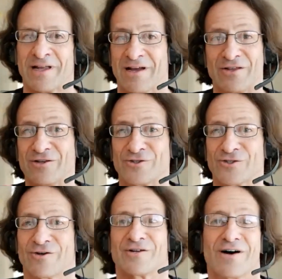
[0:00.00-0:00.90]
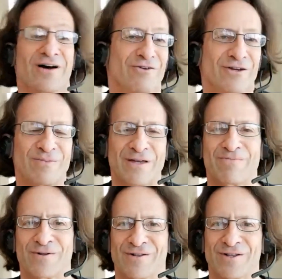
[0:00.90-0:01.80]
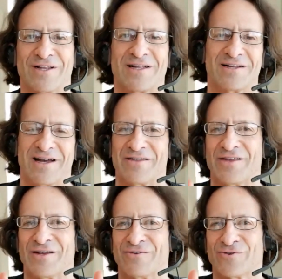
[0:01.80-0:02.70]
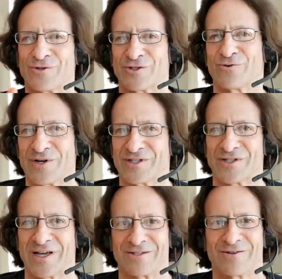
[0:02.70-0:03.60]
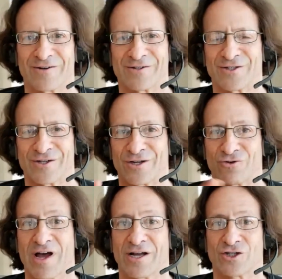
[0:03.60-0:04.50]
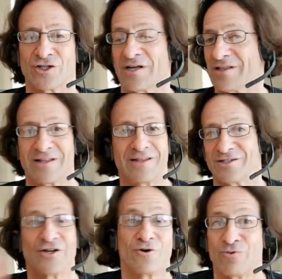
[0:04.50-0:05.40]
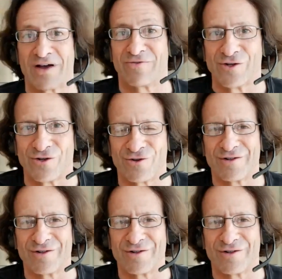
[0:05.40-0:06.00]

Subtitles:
And then you start hiring people. And then, of course, it always takes longer to get traction. And then there's no revenue